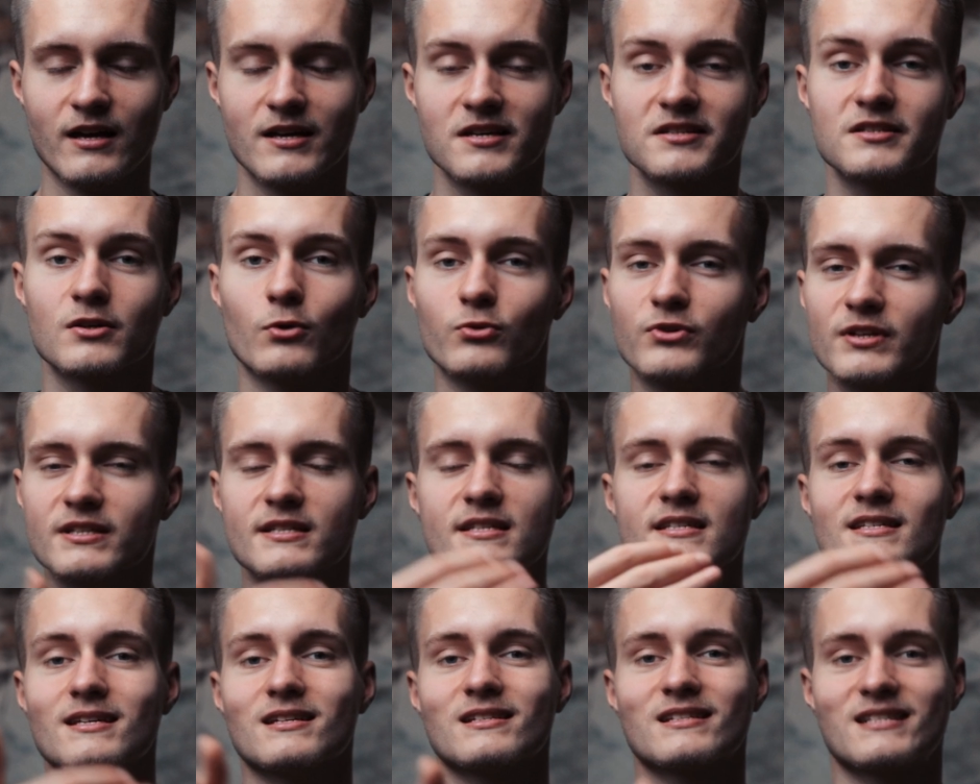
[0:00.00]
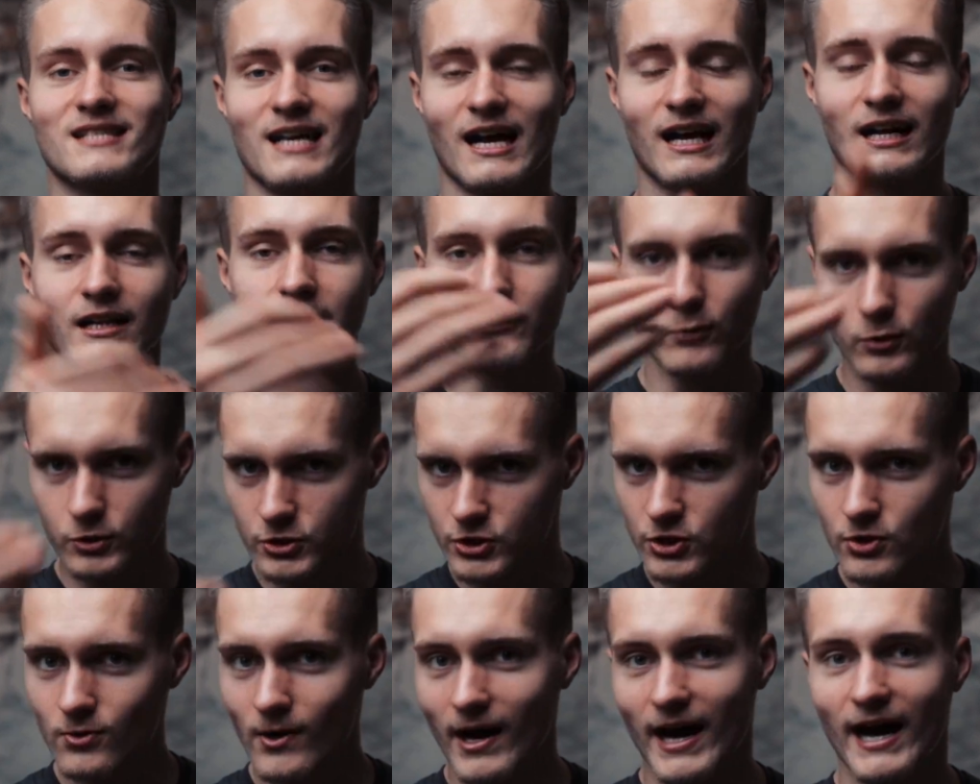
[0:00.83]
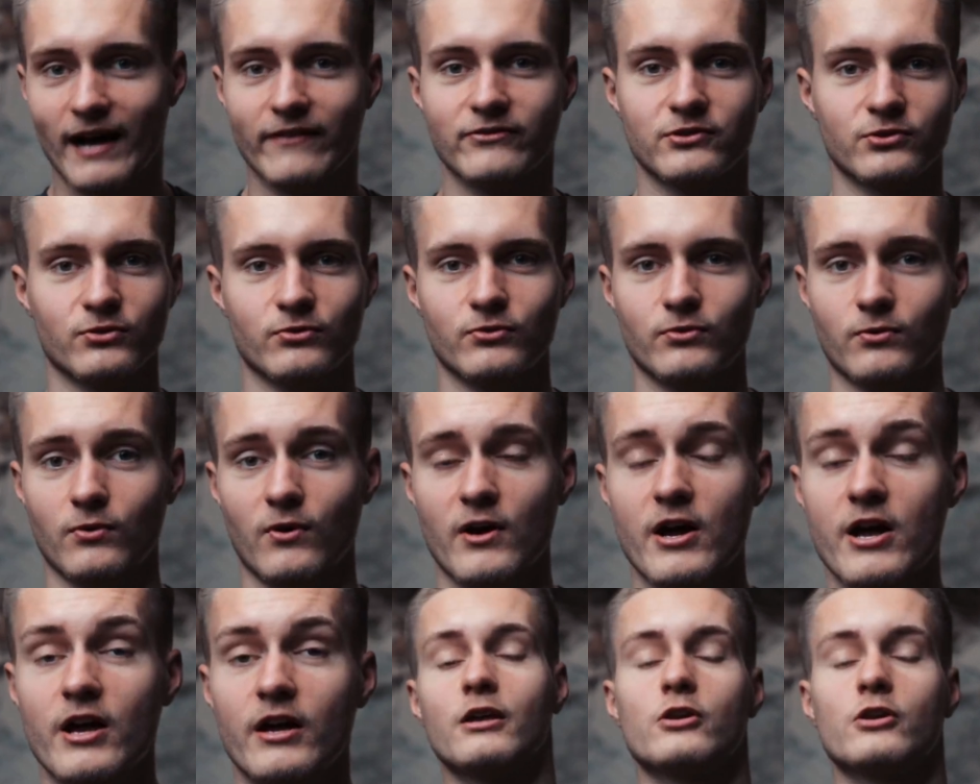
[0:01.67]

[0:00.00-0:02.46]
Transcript: So this is exactly what you have to do.